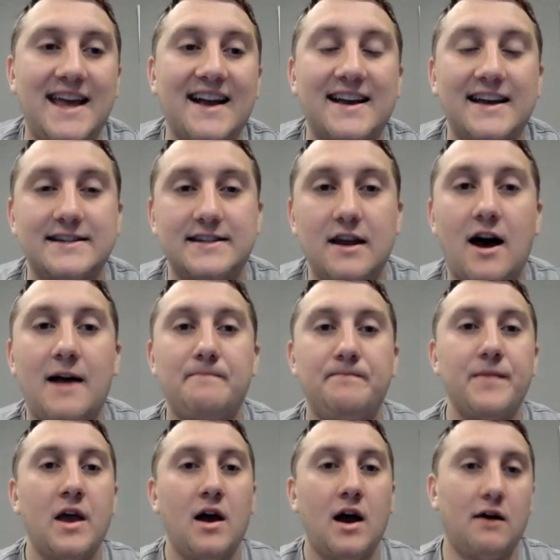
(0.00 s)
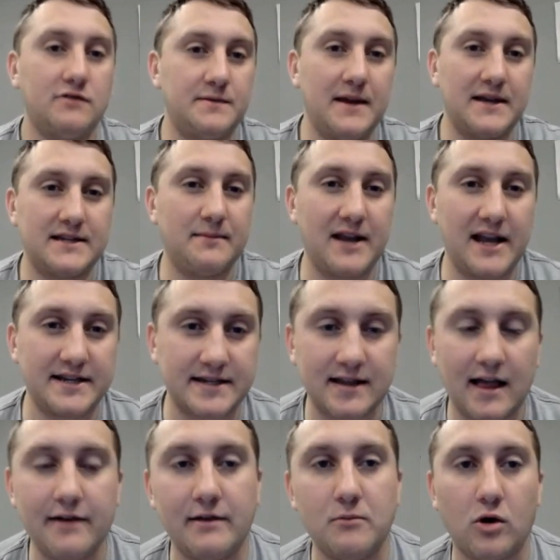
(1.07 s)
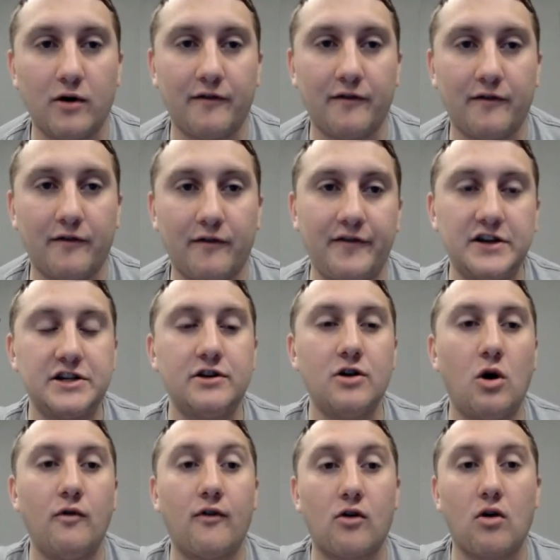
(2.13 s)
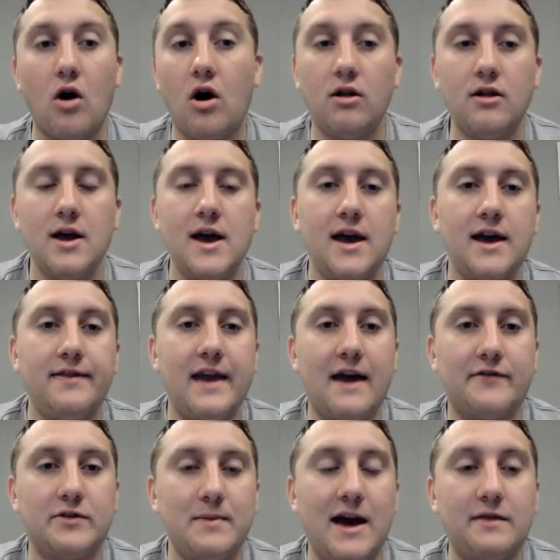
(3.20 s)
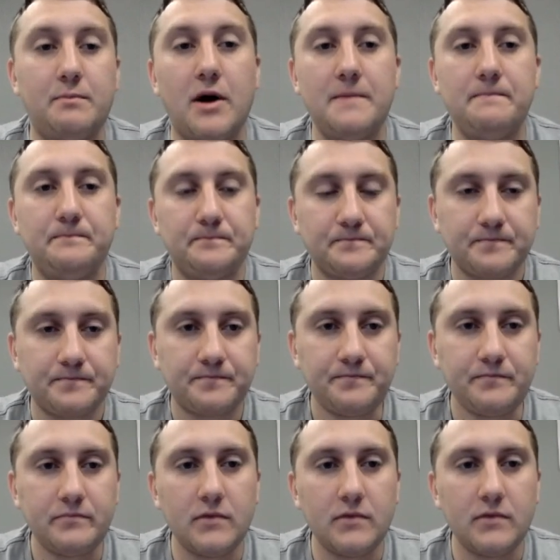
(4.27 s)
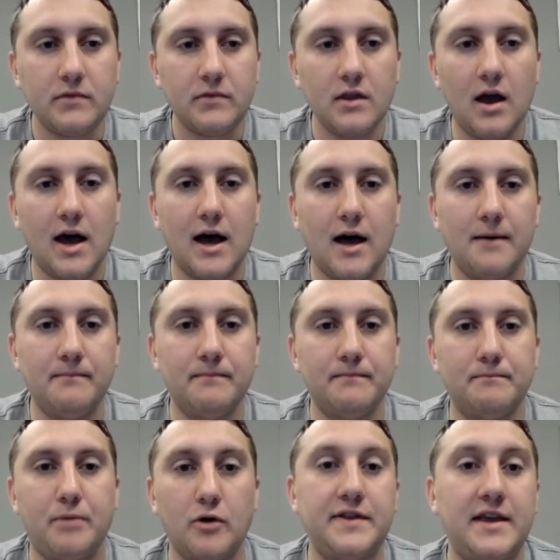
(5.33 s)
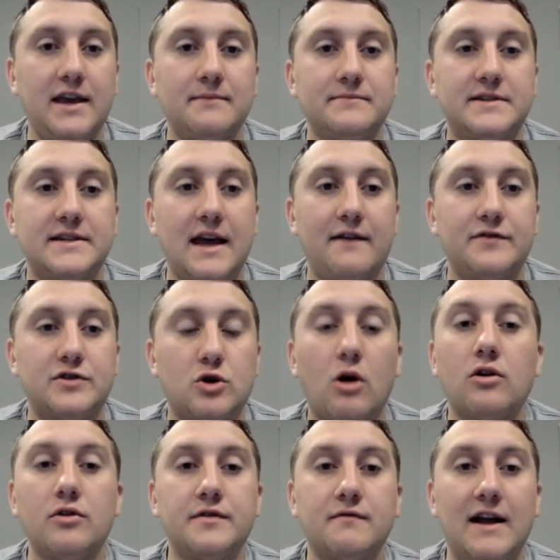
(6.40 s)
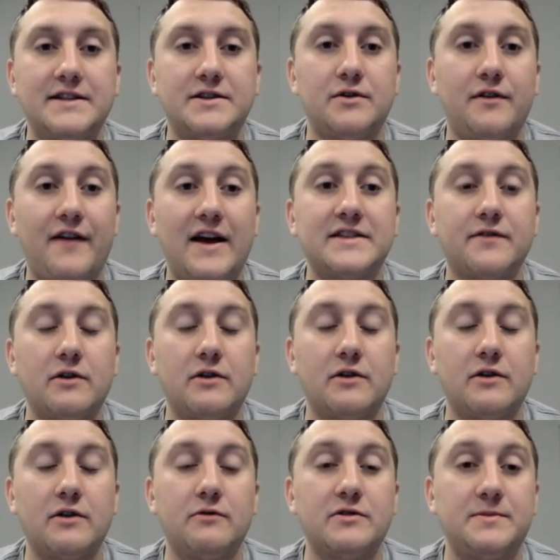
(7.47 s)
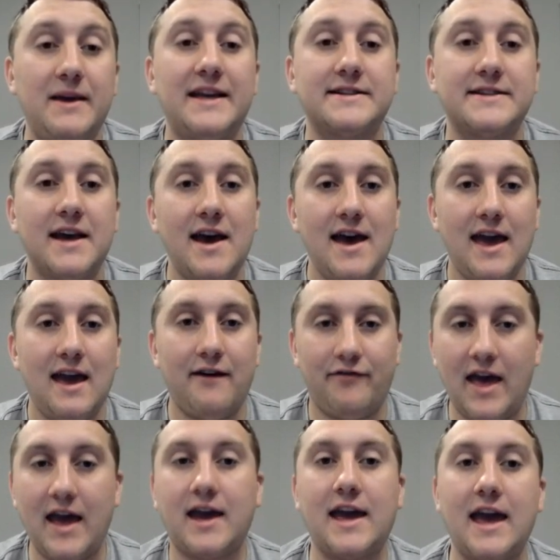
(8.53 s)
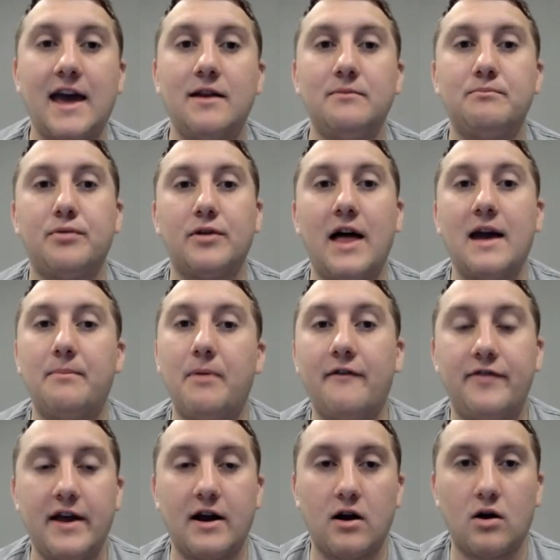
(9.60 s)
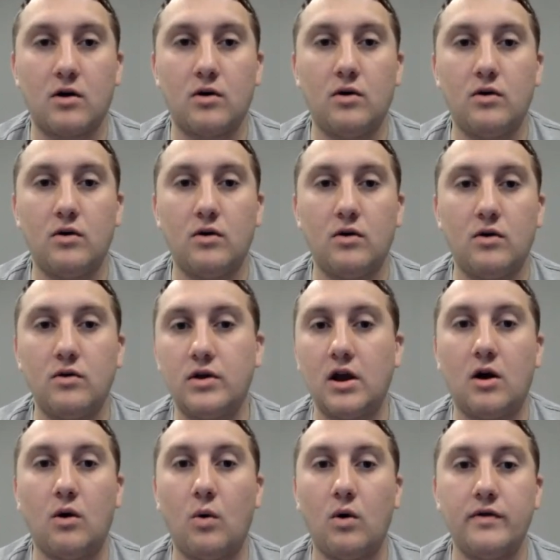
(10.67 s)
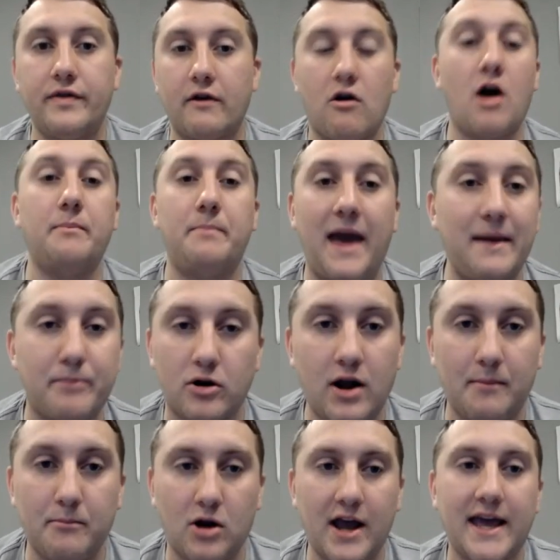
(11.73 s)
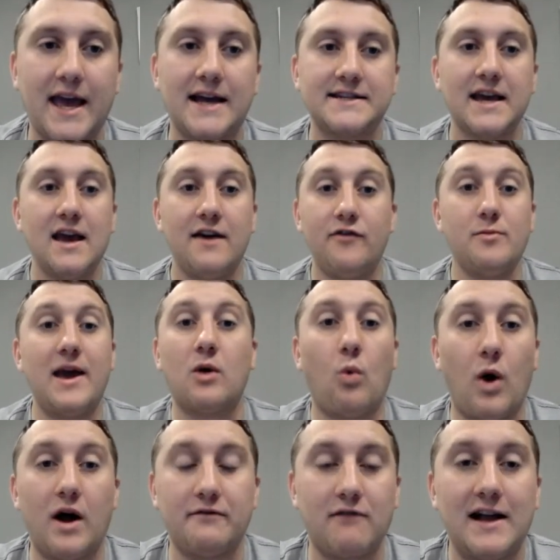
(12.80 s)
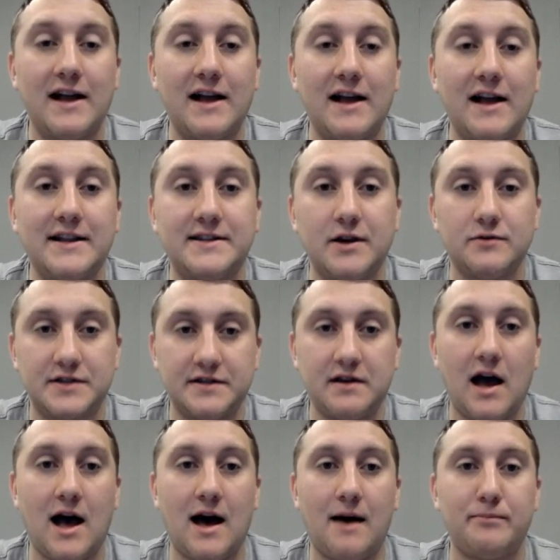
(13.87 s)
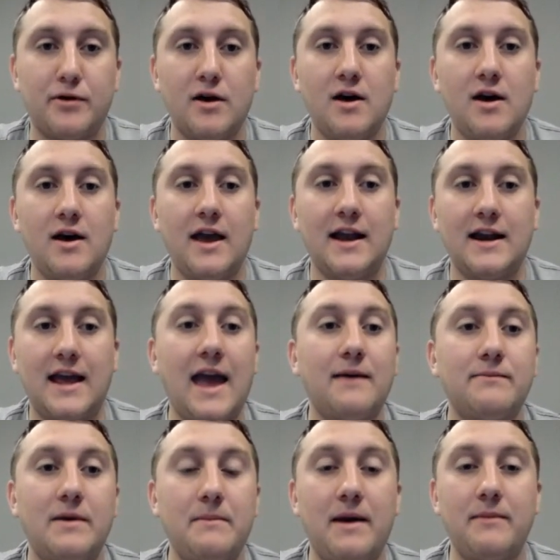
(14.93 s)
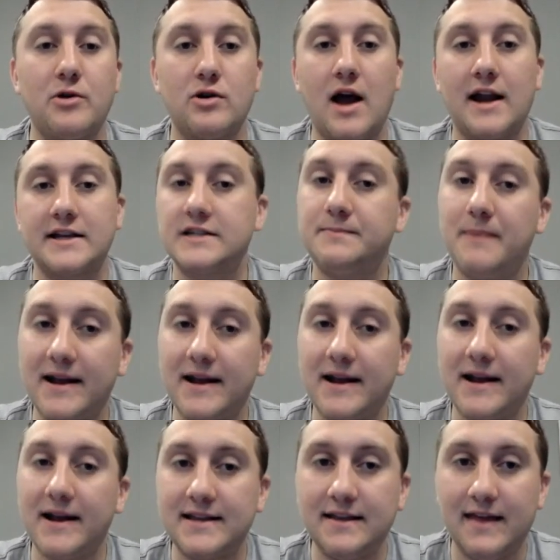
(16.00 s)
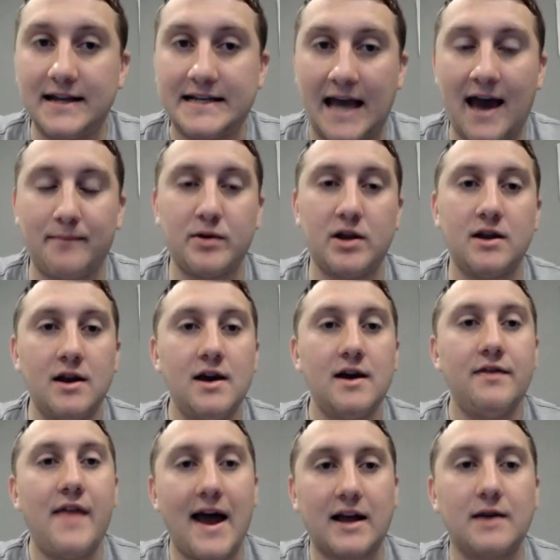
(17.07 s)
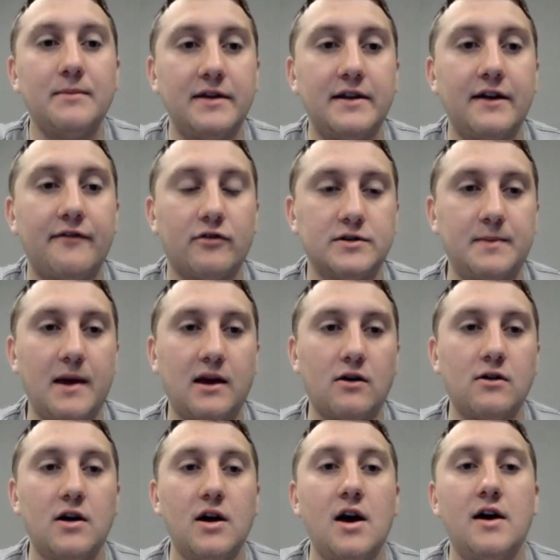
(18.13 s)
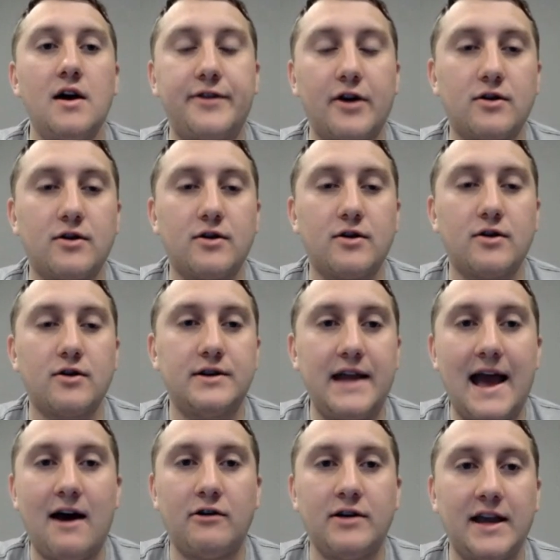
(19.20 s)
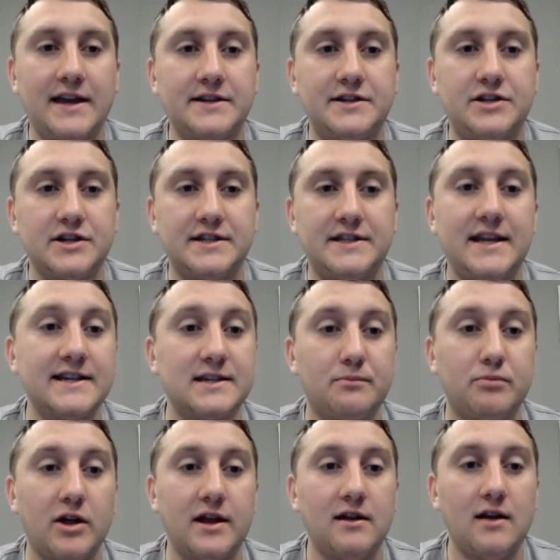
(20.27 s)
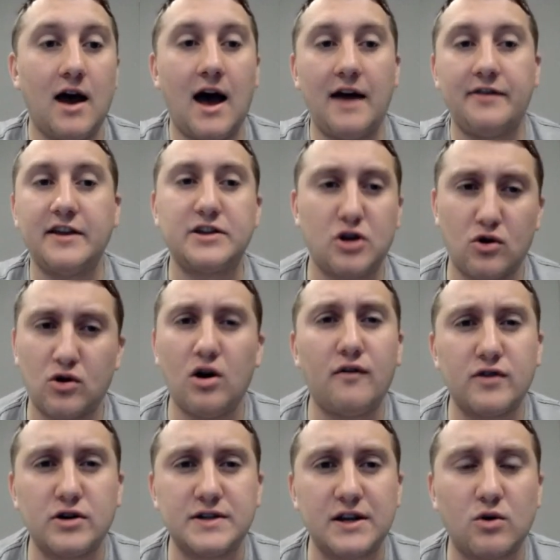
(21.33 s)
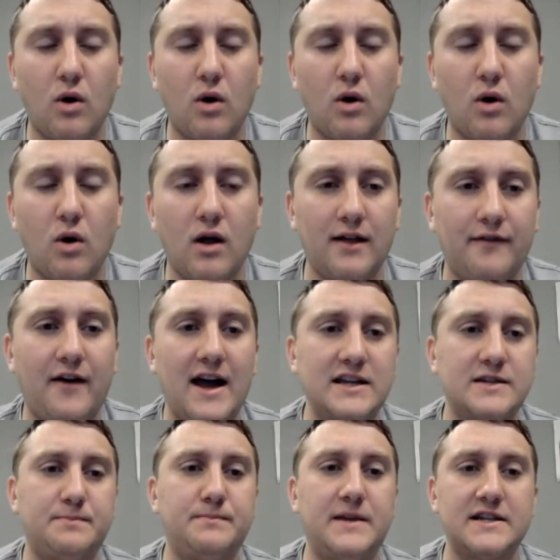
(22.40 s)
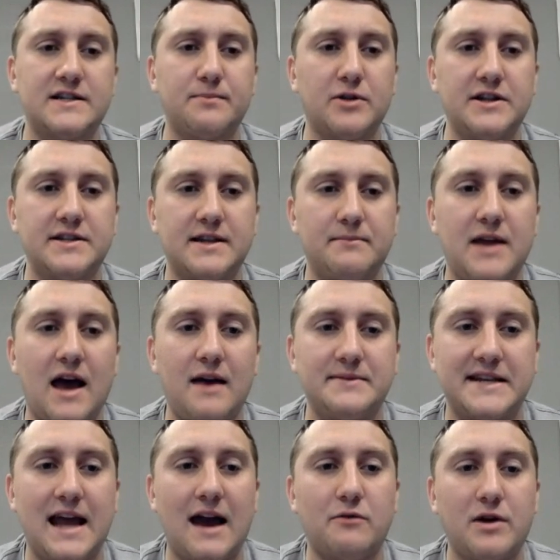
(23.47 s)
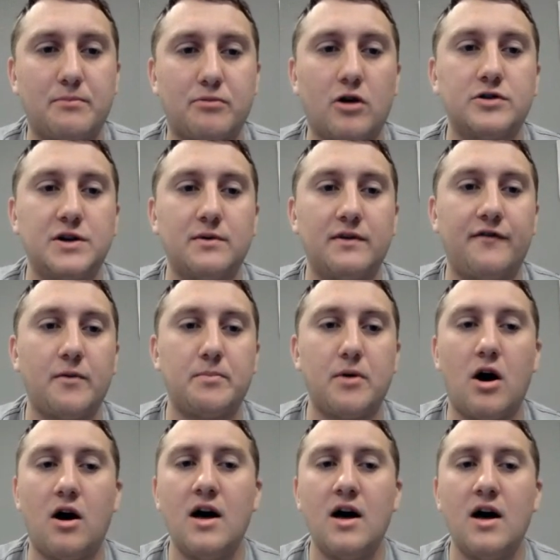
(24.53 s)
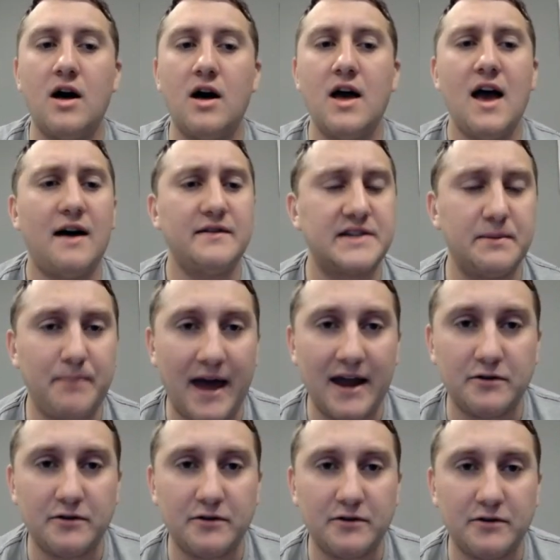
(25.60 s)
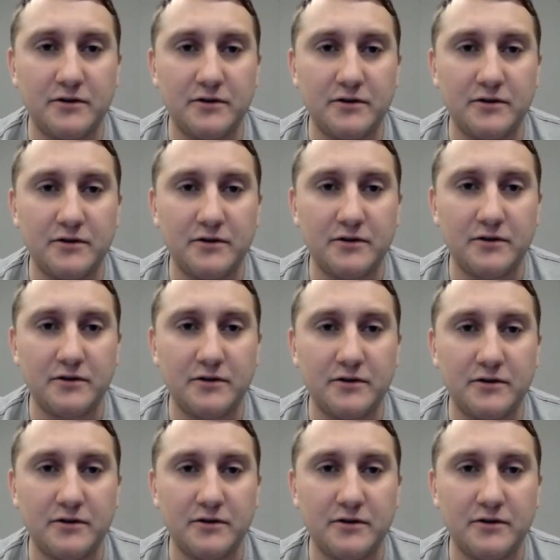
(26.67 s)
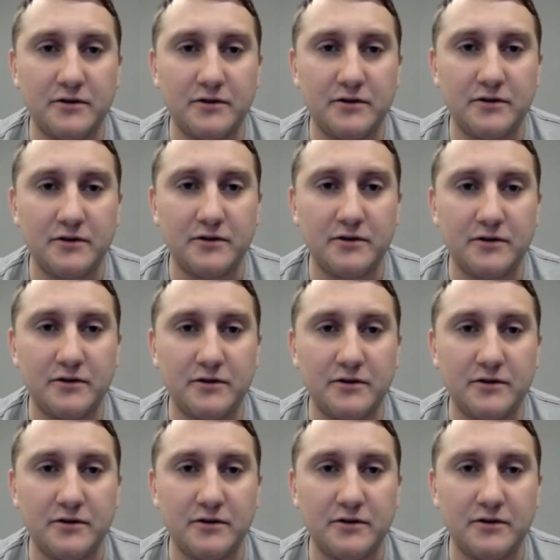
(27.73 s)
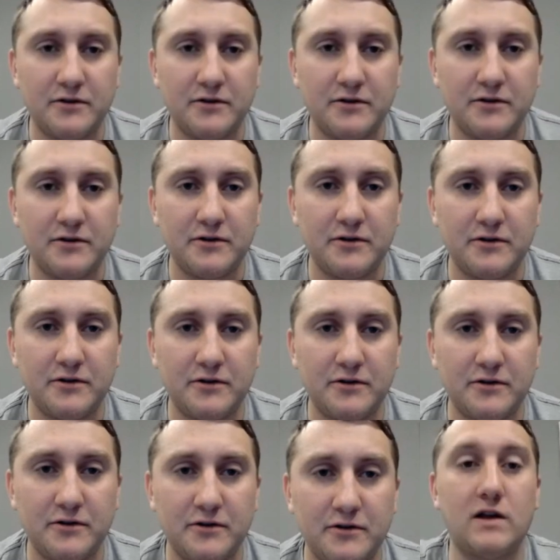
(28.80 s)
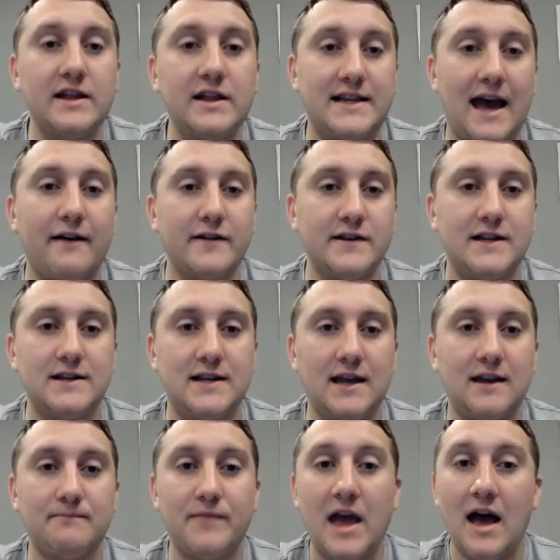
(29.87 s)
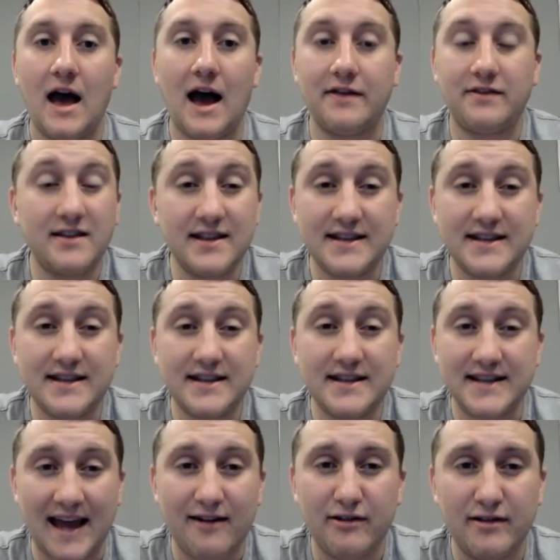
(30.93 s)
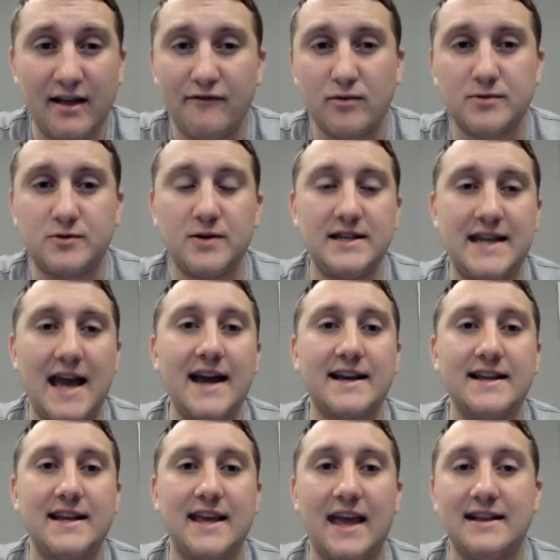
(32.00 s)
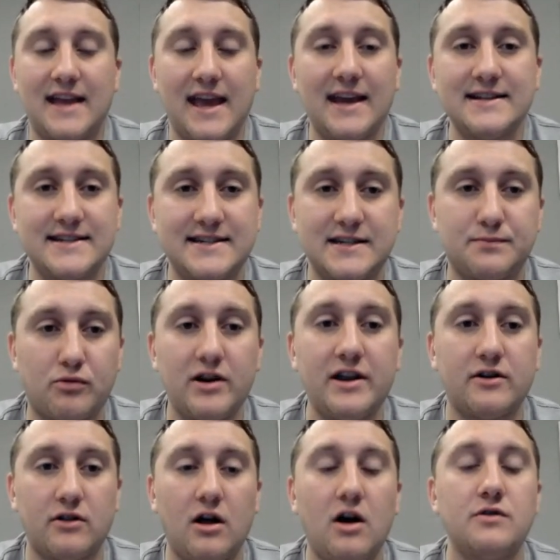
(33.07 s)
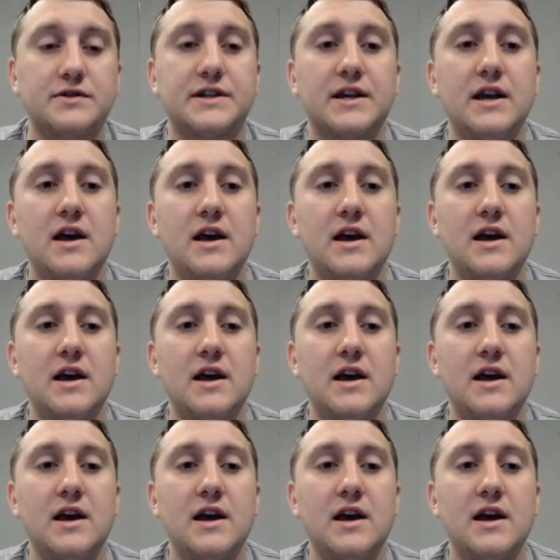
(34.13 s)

Tech has not, which makes them, I guess, slightly more efficient overall in the aftermath. But both teams have struggled red zone defensively, which means if they can play above their, you know, their on paper number, I guess, if you make one red zone stop in a game that maybe you're not expecting that to happen, that can be the difference maker. Third down is just discipline. I think turnovers can qualify as discipline sometimes in how we approach it with football. Obviously, penalties and dumb mistakes. I think at times your Tech's been a really talented team. I think the talent level between Tech and Kansas is pretty close.